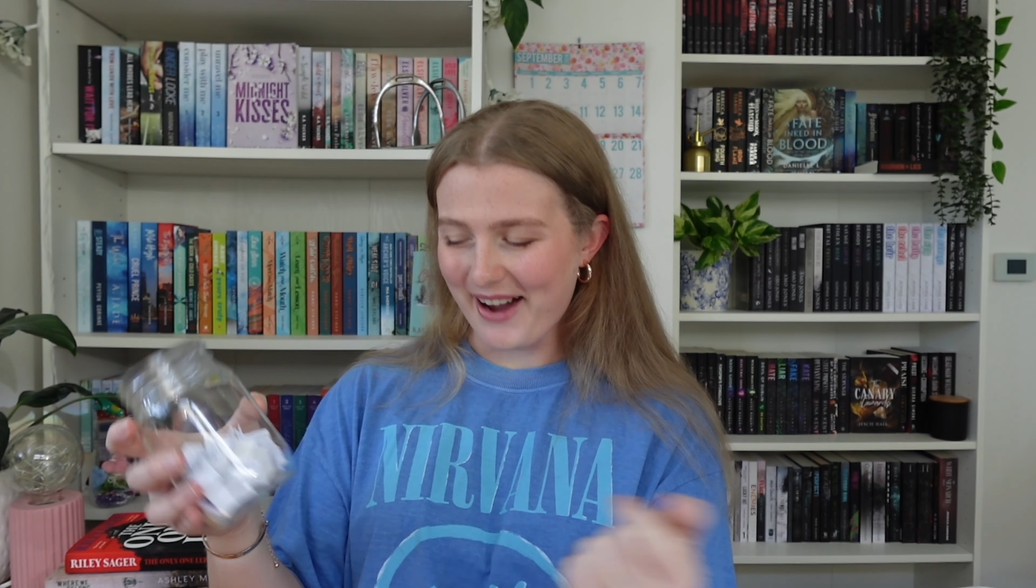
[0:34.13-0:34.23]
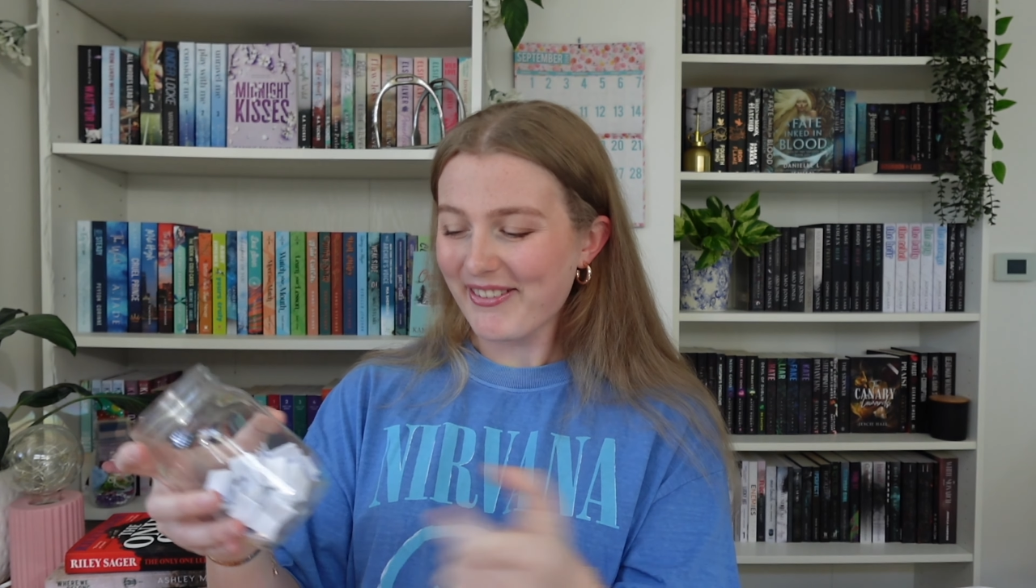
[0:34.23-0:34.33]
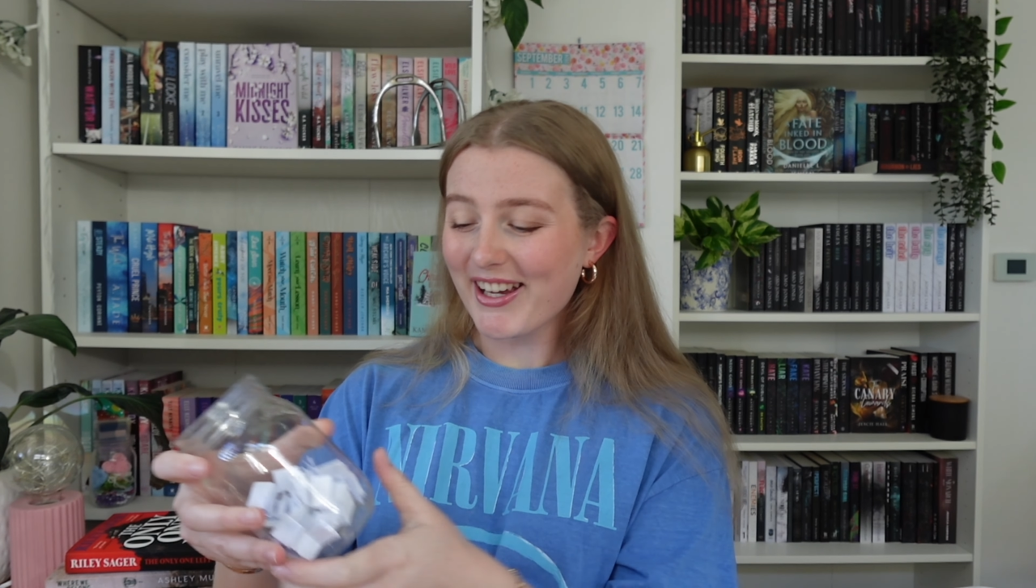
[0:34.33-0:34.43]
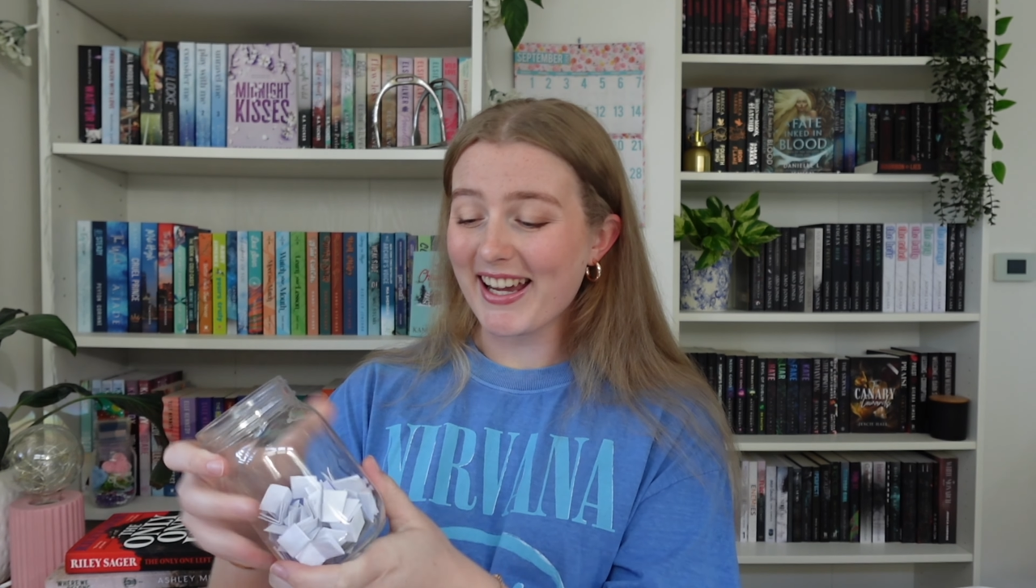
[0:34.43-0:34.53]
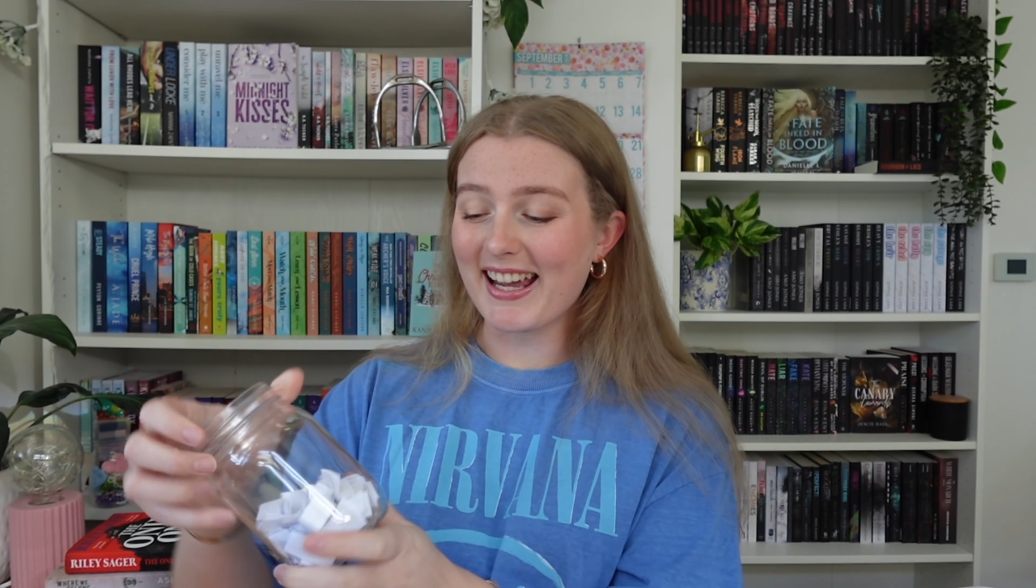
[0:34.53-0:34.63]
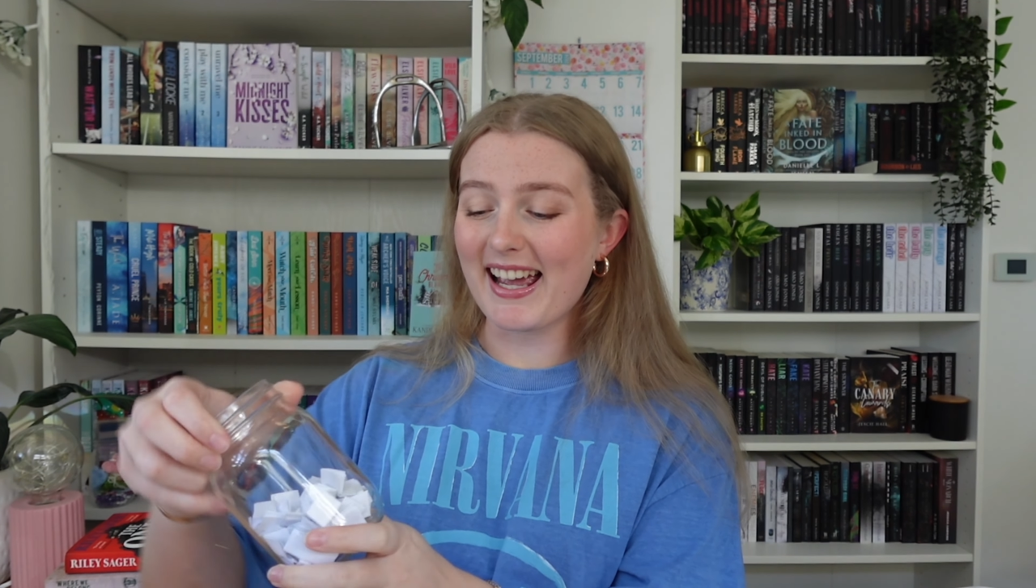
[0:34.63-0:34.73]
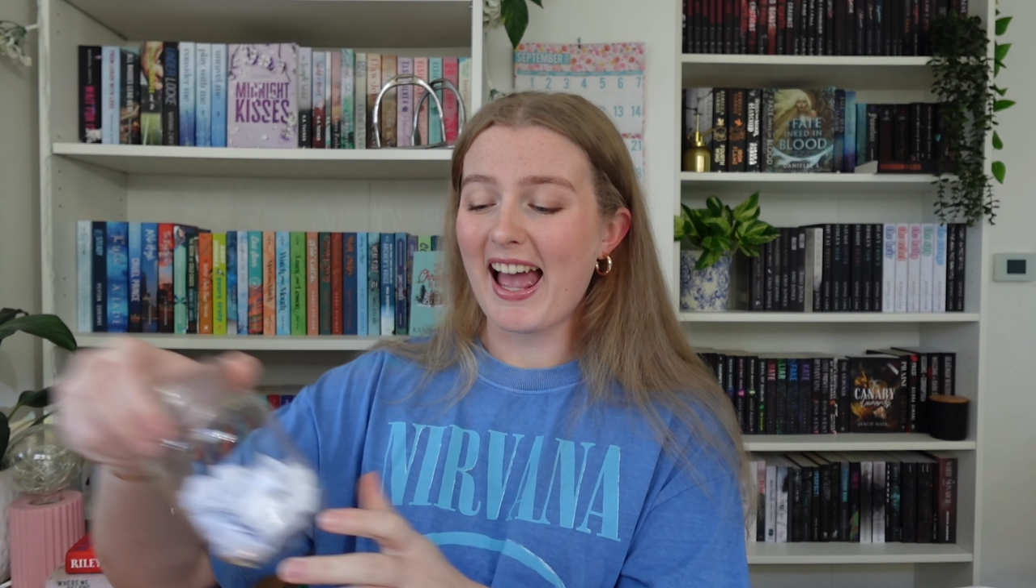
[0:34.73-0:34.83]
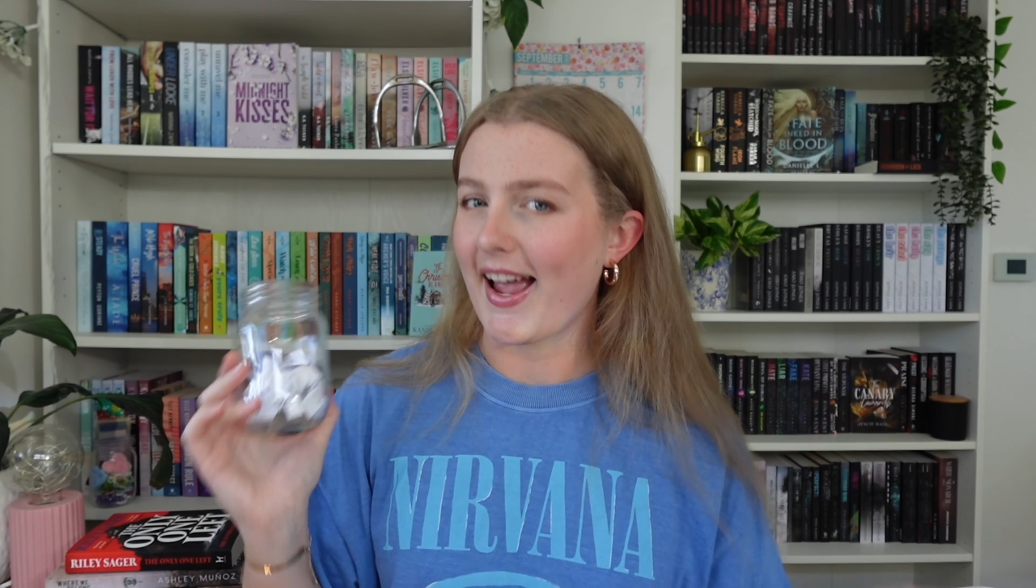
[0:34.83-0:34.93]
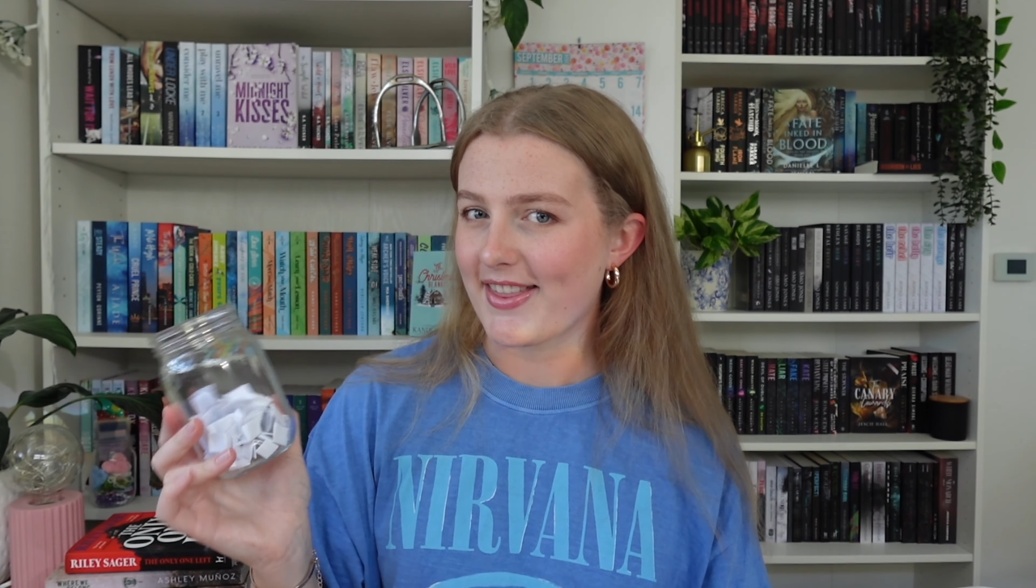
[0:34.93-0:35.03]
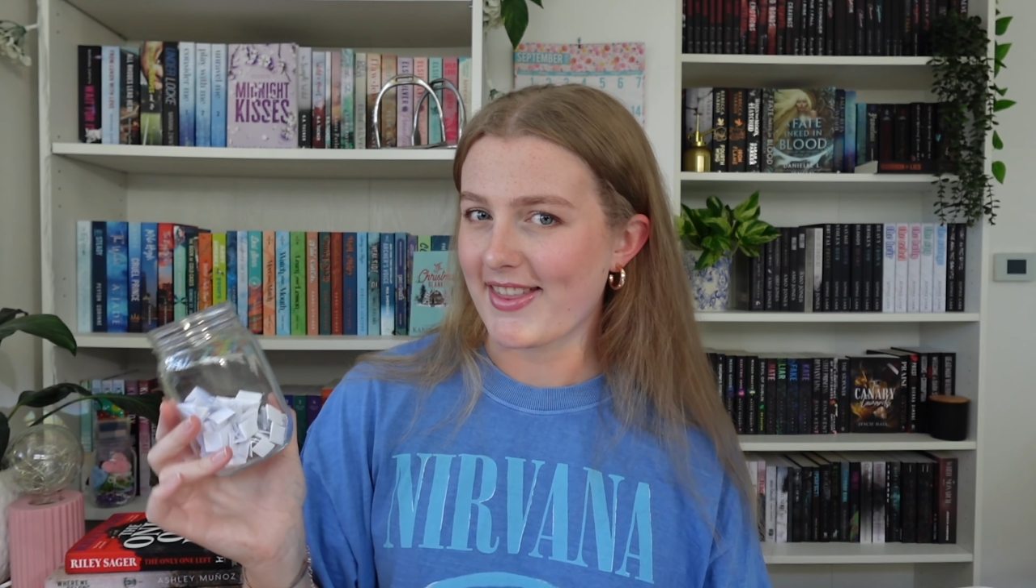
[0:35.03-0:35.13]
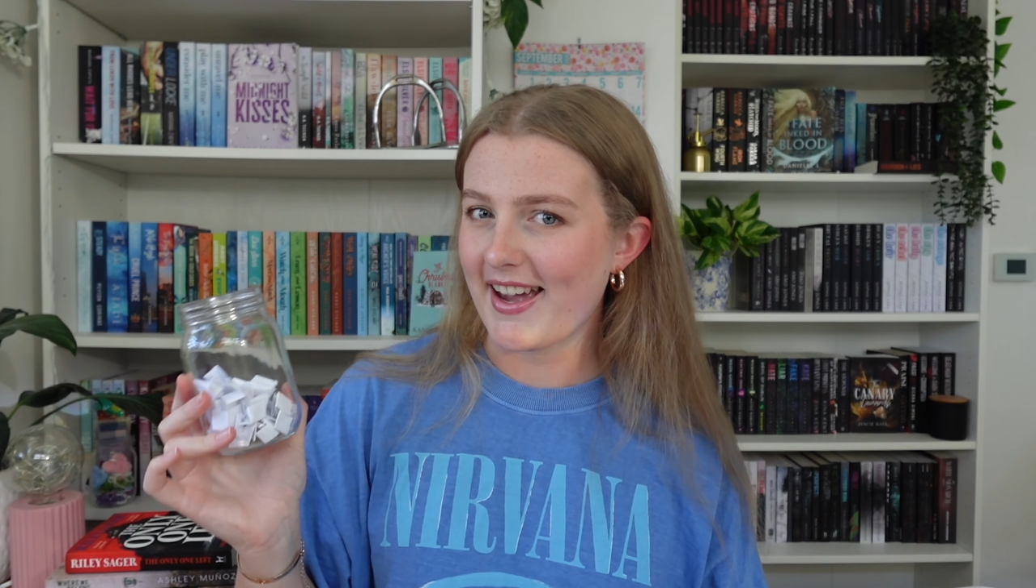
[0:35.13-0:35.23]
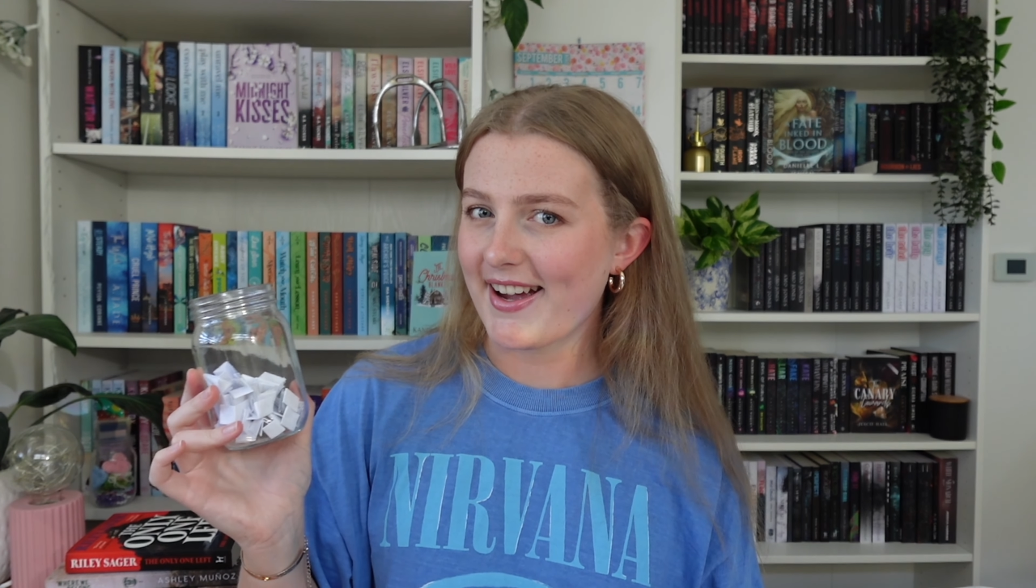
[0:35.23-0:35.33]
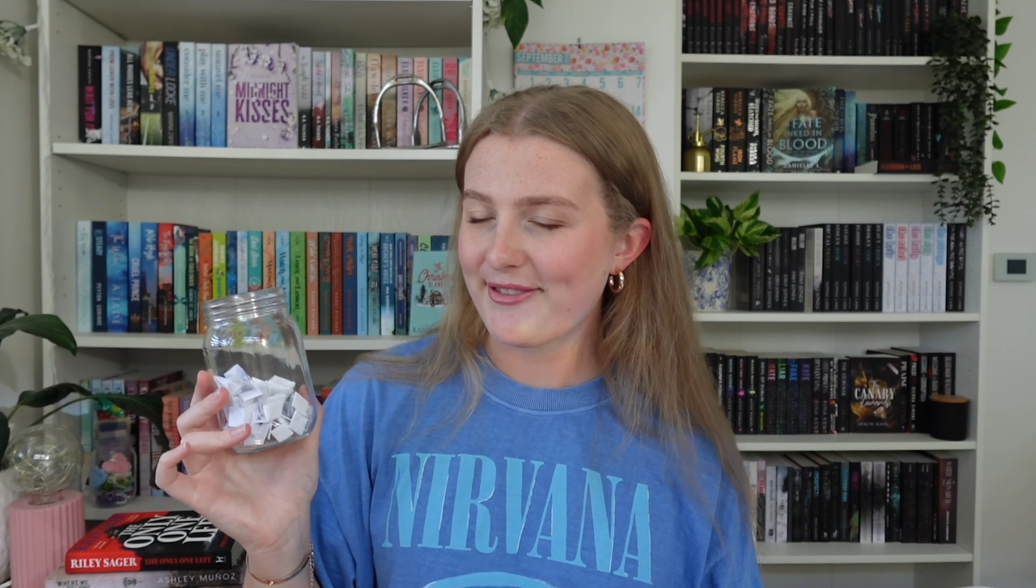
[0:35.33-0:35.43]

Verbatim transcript: have you here. I think